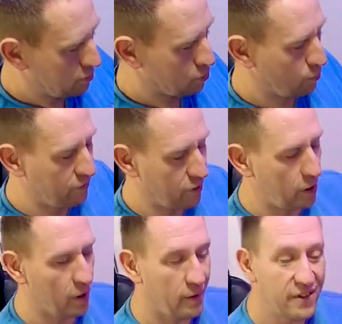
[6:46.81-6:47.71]
So we've
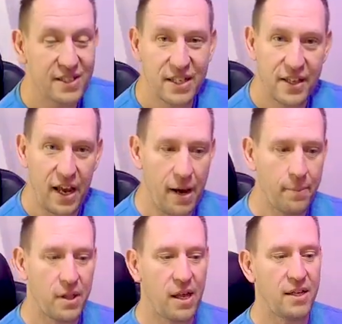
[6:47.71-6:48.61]
got obviously the
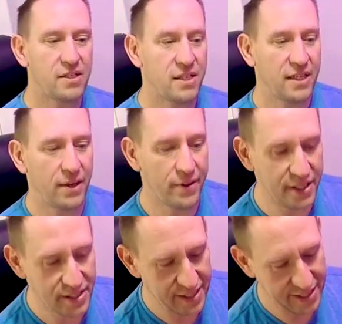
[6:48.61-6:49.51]
M Classic. Now
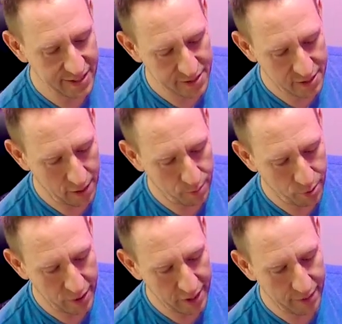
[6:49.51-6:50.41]
this is a
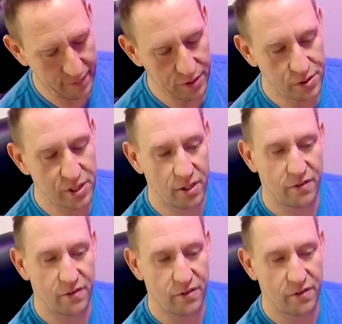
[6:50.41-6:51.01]
pretty interesting